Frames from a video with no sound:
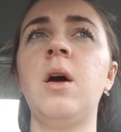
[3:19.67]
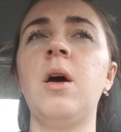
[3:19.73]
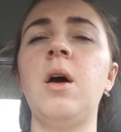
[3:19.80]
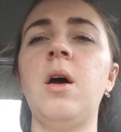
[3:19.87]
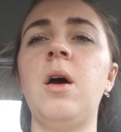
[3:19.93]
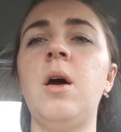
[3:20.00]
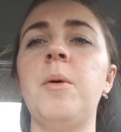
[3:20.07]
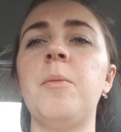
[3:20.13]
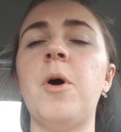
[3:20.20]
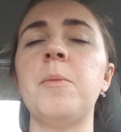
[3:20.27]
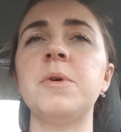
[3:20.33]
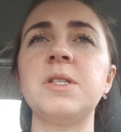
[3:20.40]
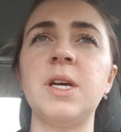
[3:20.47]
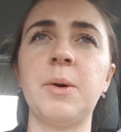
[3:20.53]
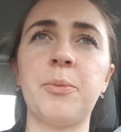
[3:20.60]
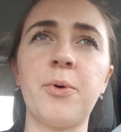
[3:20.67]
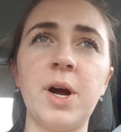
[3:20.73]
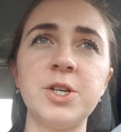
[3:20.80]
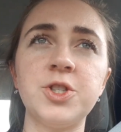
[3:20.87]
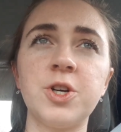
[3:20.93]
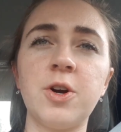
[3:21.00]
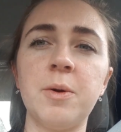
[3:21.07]
almost like
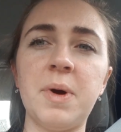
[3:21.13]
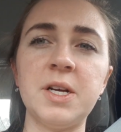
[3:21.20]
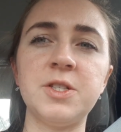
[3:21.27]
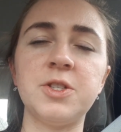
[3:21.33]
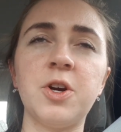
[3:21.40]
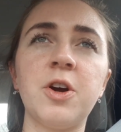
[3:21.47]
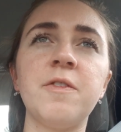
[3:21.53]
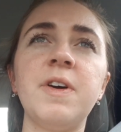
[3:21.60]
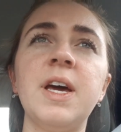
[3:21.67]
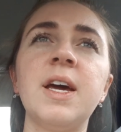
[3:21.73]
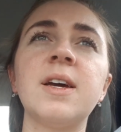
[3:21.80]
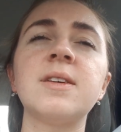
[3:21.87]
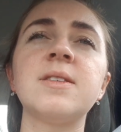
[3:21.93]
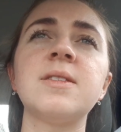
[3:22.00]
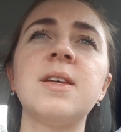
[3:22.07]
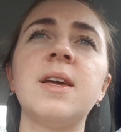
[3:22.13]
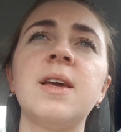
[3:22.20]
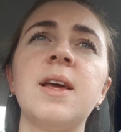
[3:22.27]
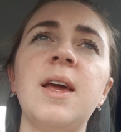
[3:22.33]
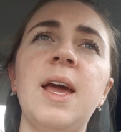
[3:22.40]
pressure on my cervix,